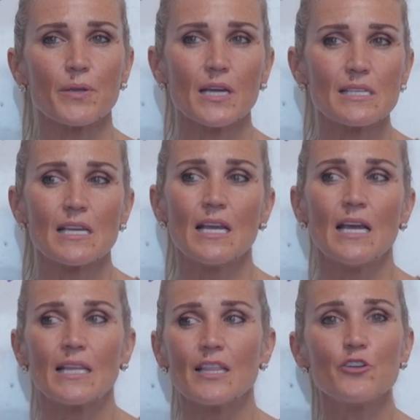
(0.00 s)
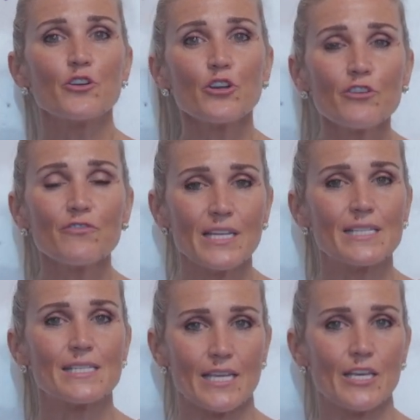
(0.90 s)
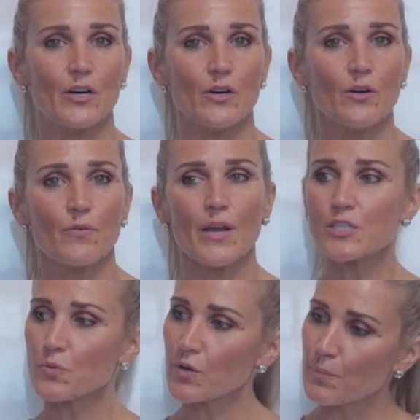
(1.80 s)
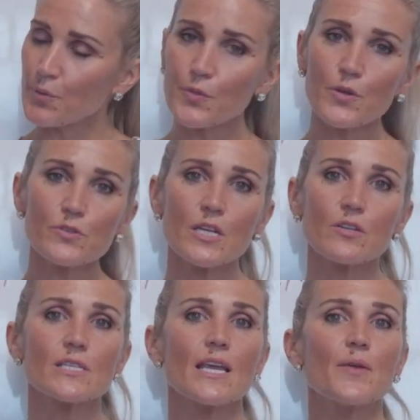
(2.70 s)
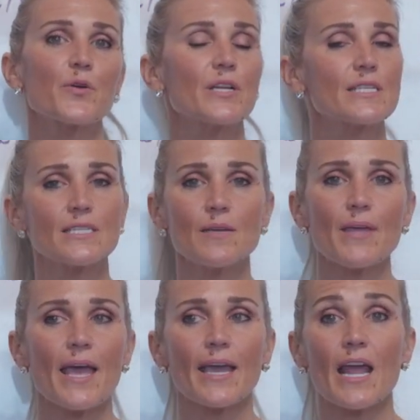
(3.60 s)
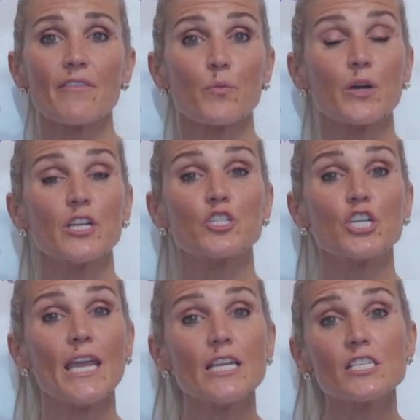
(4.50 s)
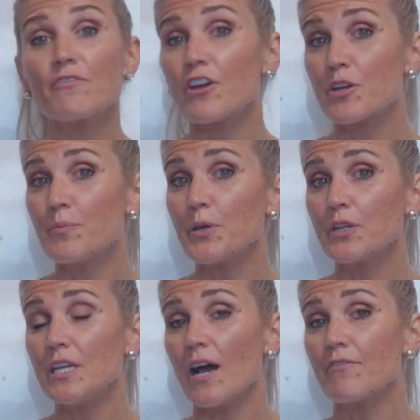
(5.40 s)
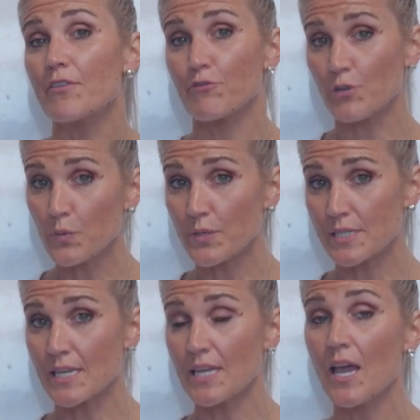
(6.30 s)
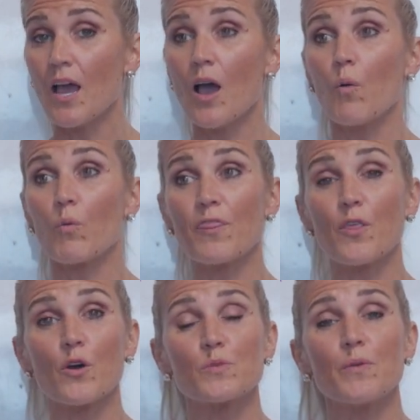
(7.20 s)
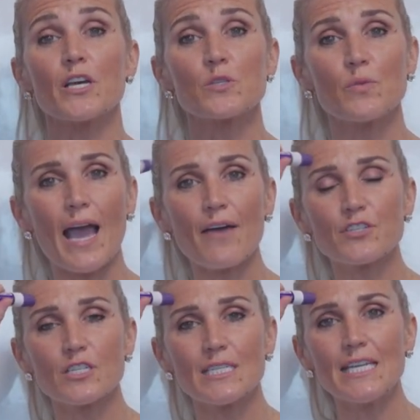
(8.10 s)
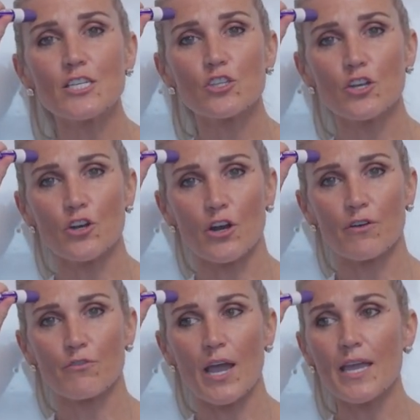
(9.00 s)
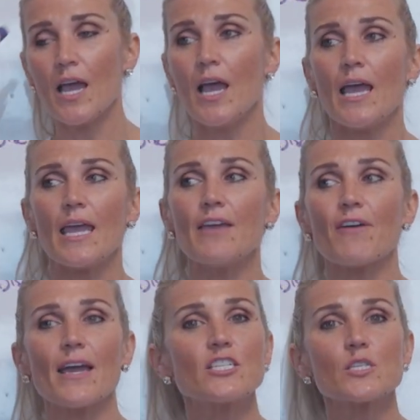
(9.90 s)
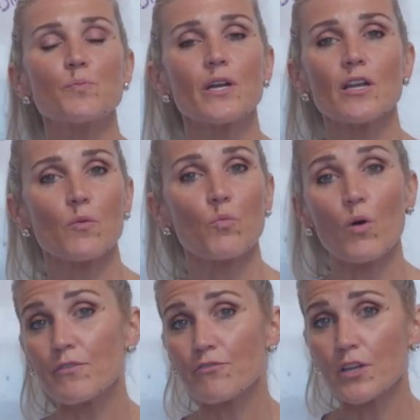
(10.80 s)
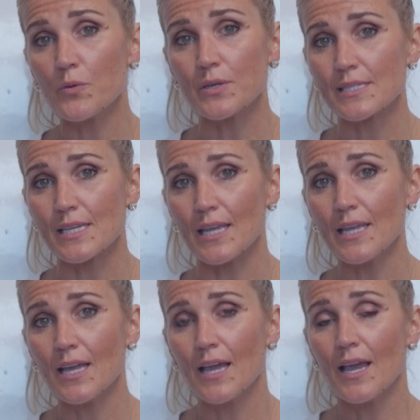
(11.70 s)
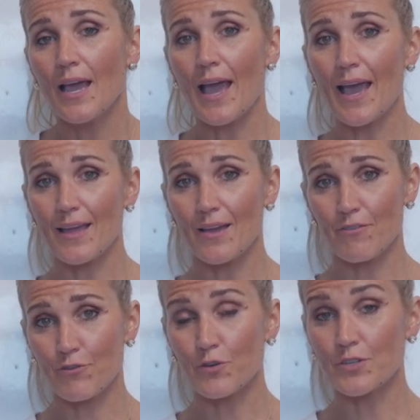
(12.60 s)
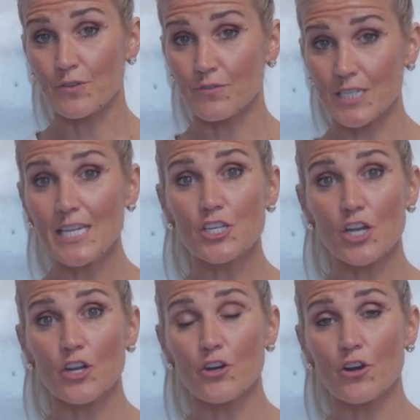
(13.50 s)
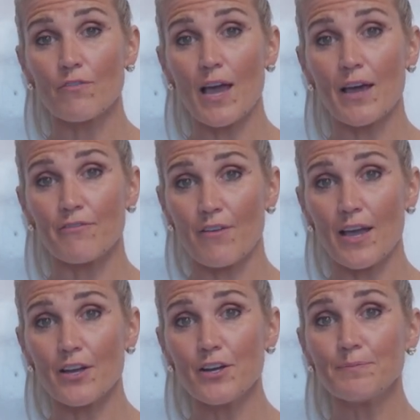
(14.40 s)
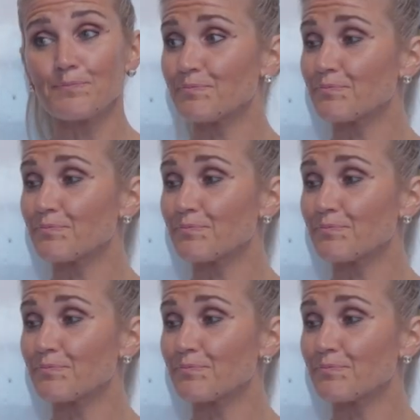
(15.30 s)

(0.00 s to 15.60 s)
because the nerve needs to heal, right? So we're gonna put those needles in, we're gonna stim the heck out of it, we're gonna change the variability of the frequency with those, because we have to teach the nerve, right? If I just put it on one frequency for teaching a nerve how to fire,